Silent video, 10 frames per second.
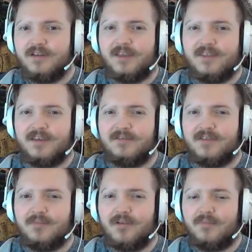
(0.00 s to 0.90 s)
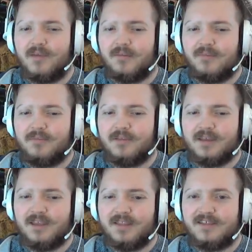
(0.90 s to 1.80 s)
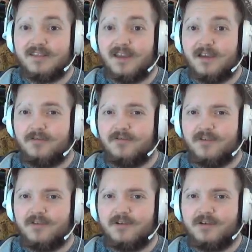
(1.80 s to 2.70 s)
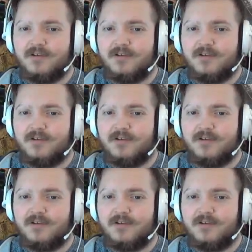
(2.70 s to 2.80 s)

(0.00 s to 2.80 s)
I think if they brought back maybe the instant Tiger's Fury